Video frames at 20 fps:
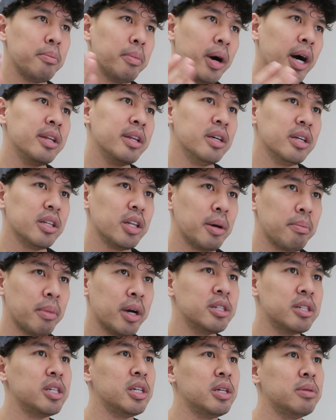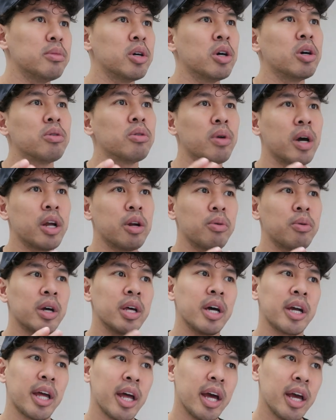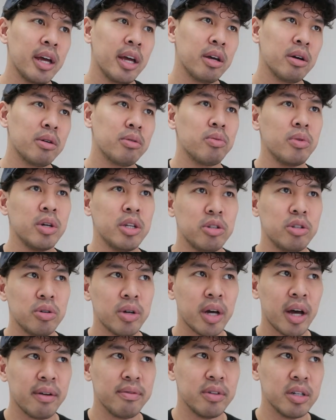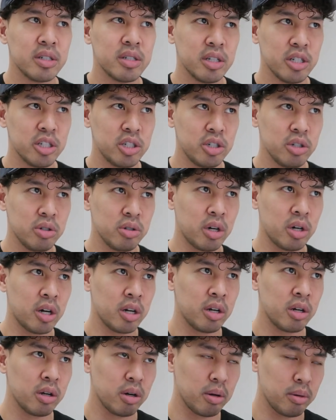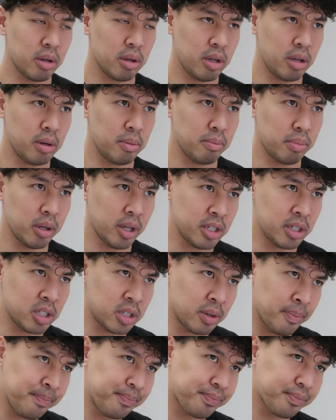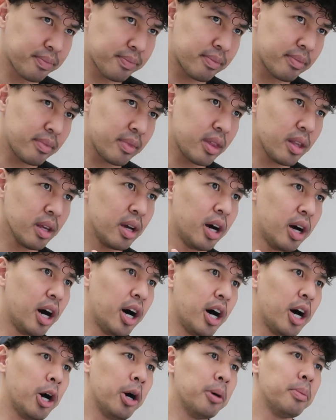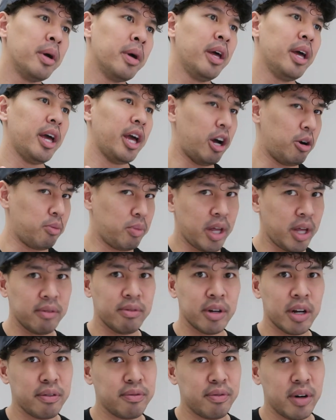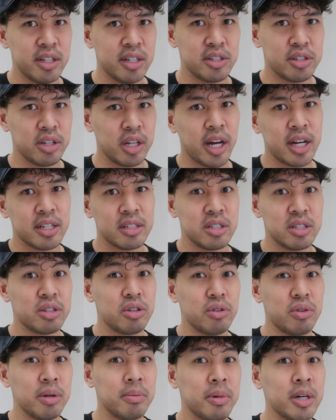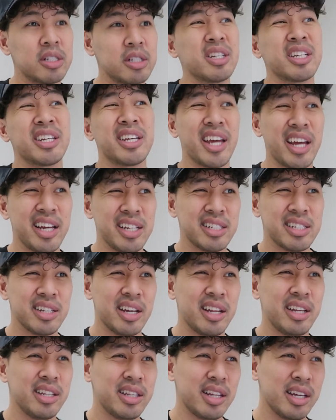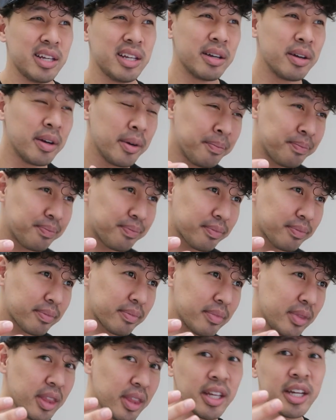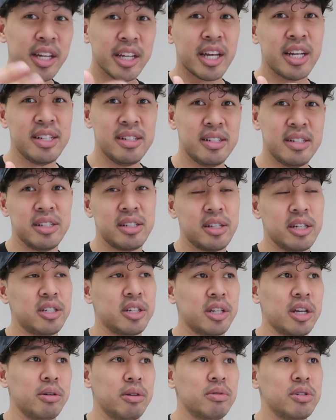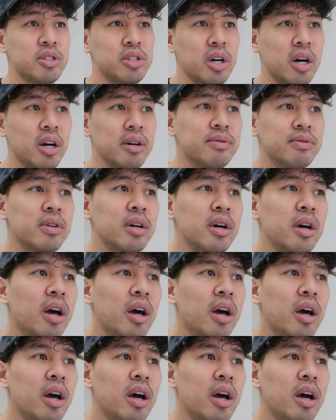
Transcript: But I did let my team know right away, like, hey, we do have this issue on in place, uh, and we have enough funds to last us three months in case anything, in case this doesn't get resolved.